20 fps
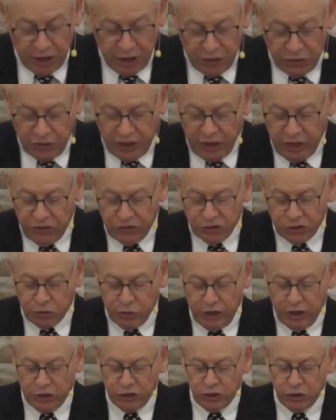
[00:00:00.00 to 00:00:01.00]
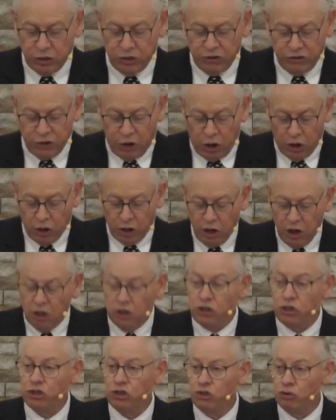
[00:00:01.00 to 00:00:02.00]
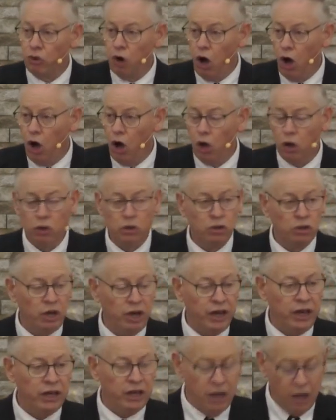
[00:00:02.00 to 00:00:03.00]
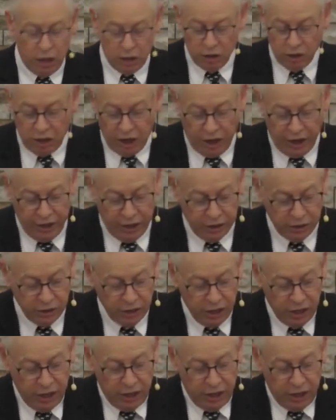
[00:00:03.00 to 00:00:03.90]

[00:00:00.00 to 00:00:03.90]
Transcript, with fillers: These creatures are strong like a lion.